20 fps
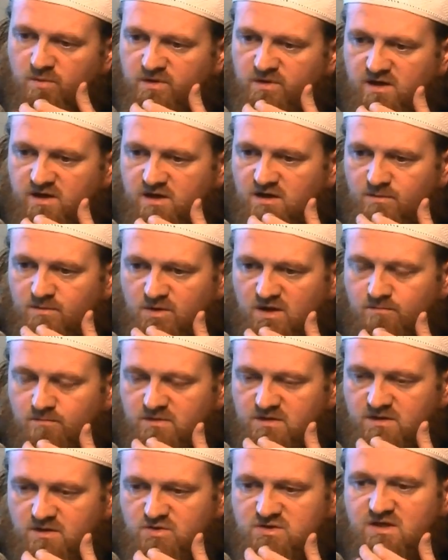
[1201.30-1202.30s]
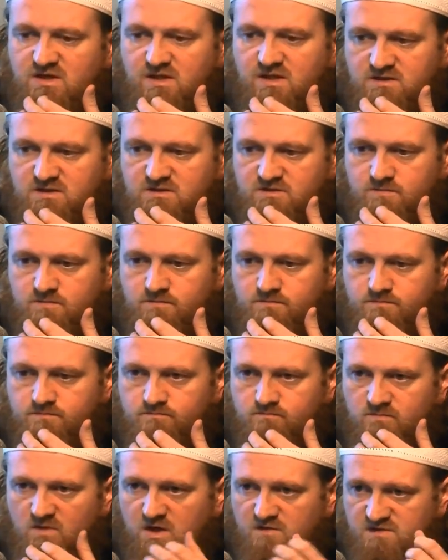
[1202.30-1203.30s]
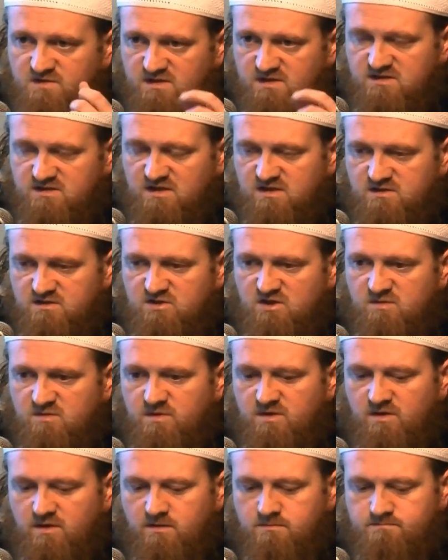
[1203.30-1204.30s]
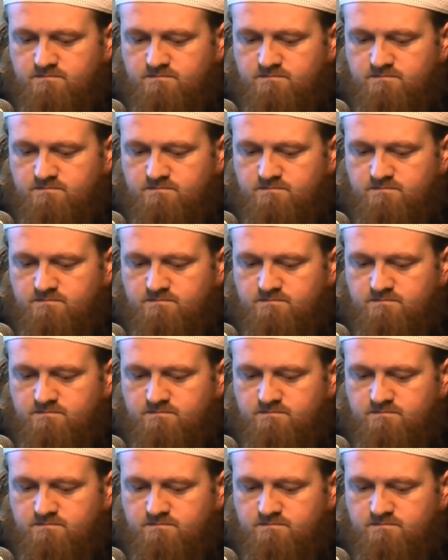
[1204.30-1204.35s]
barik ala Muhammad. You say this after the second takbirah.